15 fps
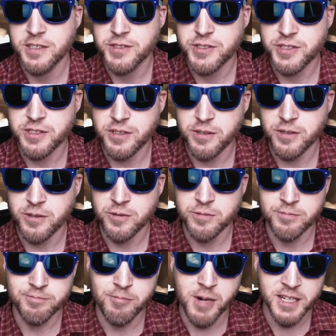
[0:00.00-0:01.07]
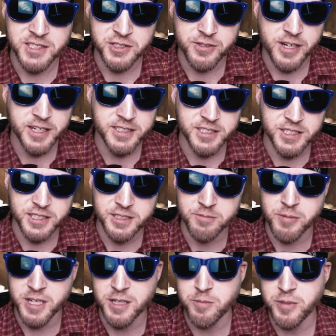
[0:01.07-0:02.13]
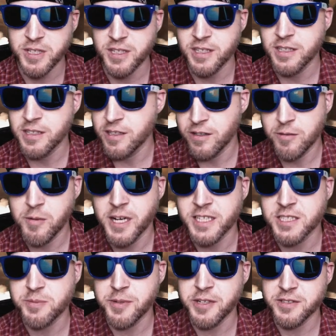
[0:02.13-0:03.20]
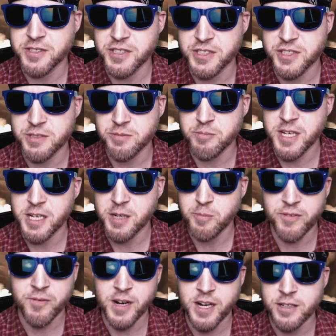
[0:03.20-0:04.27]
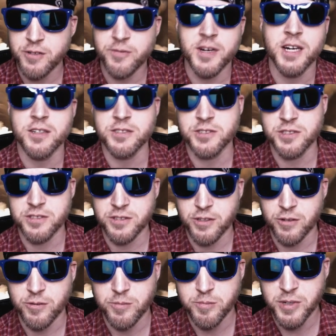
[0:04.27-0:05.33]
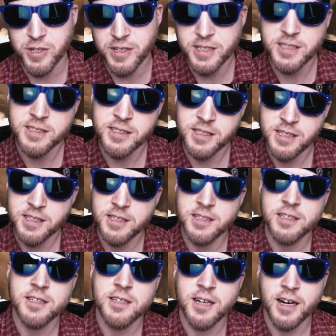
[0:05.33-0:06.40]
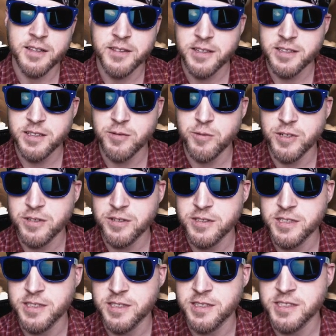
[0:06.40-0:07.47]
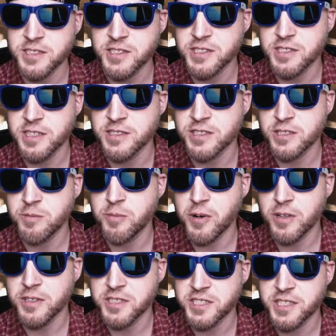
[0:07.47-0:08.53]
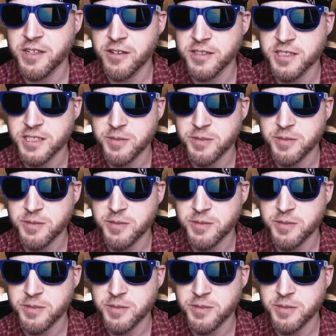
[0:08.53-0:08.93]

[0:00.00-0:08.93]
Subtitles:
So my strategy may be, my experiences may provide no value to you, but I think they will, at least in some parts, sharing the